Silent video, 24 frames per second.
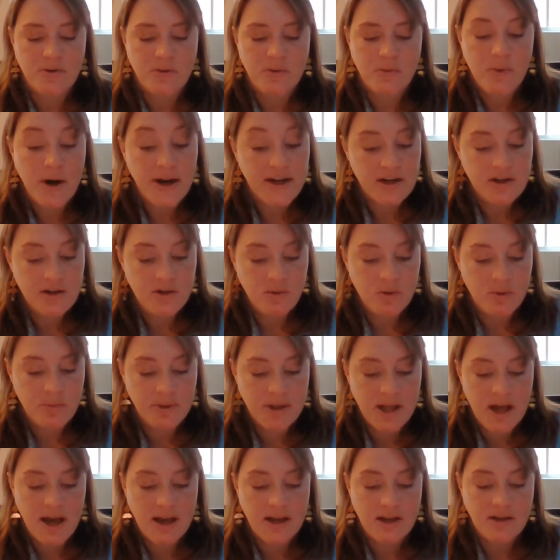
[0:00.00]
"Why didn't you
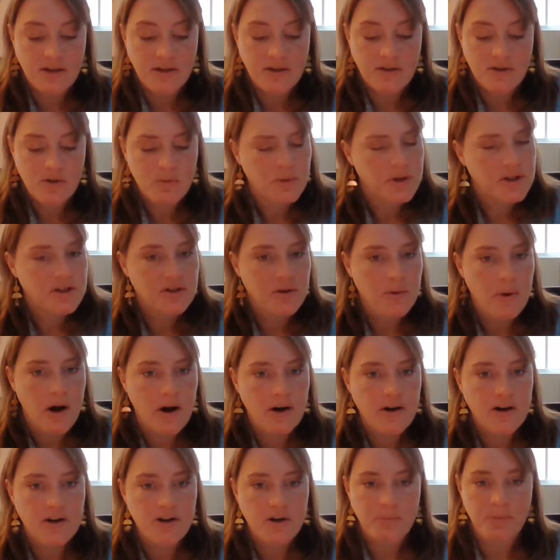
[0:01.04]
apply? You worked so hard
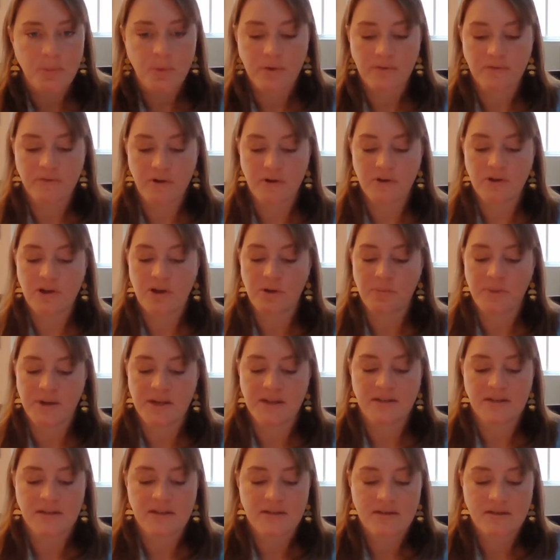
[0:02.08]
on your portfolio
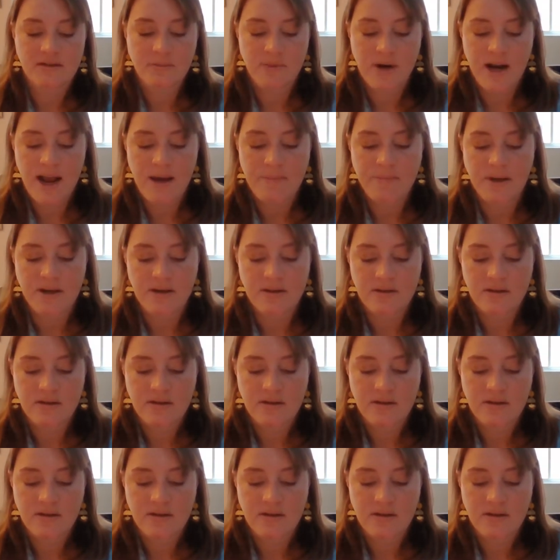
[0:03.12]
pieces. What happened?"